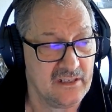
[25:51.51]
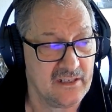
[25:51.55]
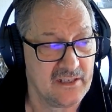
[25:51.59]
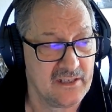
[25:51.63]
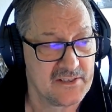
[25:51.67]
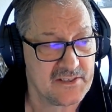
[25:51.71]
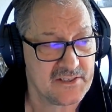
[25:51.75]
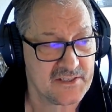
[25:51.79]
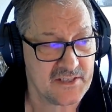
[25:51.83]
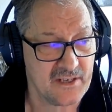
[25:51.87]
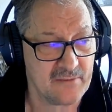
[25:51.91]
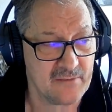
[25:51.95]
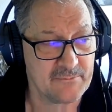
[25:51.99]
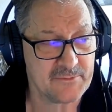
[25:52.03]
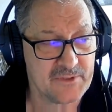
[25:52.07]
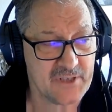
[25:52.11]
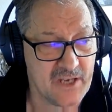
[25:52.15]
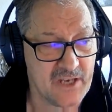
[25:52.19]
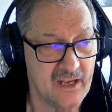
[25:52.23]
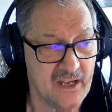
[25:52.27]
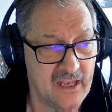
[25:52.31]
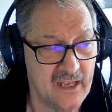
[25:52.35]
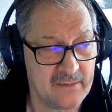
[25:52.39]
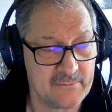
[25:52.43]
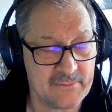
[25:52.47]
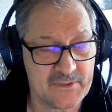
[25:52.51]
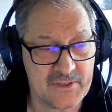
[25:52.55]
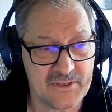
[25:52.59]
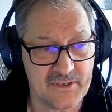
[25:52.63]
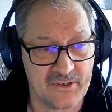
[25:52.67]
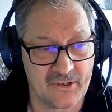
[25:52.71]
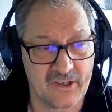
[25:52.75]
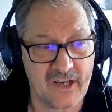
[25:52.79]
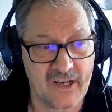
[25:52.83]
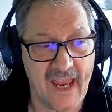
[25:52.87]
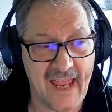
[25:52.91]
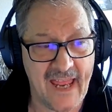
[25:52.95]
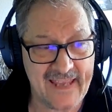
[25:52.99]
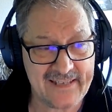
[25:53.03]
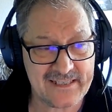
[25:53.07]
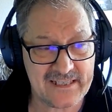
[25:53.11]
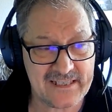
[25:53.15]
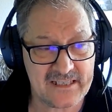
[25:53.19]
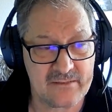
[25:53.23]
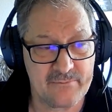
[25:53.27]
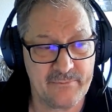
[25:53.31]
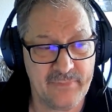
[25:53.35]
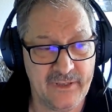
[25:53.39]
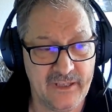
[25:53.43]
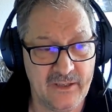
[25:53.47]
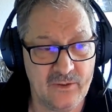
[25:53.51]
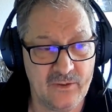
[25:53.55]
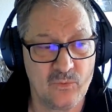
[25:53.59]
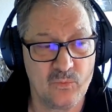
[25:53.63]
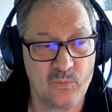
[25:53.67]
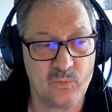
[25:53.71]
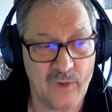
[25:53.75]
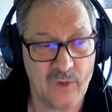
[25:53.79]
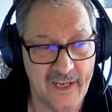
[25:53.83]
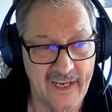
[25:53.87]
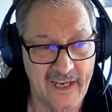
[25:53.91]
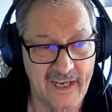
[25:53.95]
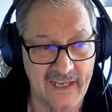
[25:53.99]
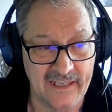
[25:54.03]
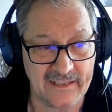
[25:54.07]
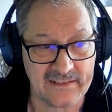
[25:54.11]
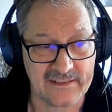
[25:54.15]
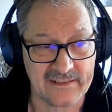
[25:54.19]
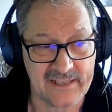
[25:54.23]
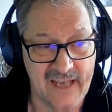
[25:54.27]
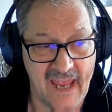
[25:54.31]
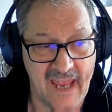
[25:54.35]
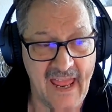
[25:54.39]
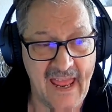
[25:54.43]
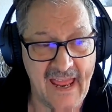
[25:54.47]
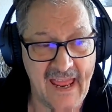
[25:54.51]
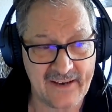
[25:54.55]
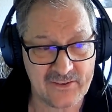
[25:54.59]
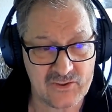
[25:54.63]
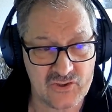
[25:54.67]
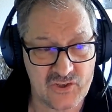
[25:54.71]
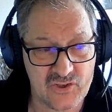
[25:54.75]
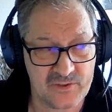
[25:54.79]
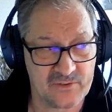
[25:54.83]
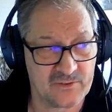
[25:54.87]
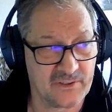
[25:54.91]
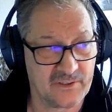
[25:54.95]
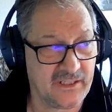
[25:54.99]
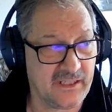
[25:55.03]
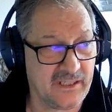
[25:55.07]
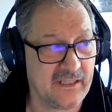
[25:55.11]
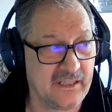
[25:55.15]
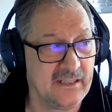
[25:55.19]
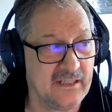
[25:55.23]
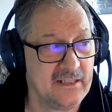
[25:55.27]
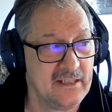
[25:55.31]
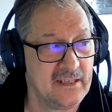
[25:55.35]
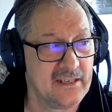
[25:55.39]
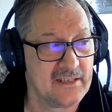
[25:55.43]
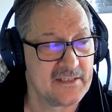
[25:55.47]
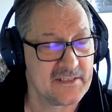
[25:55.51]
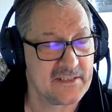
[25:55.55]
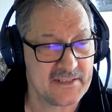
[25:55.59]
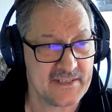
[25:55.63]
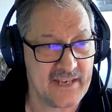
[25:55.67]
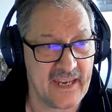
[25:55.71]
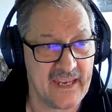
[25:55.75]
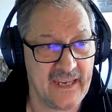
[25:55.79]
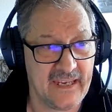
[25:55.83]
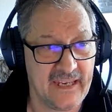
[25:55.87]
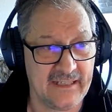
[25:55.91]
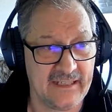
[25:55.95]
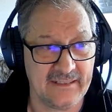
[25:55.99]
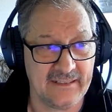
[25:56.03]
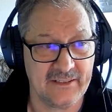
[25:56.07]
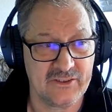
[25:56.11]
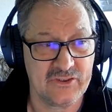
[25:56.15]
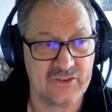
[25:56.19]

sometimes there has to be a way to actually say,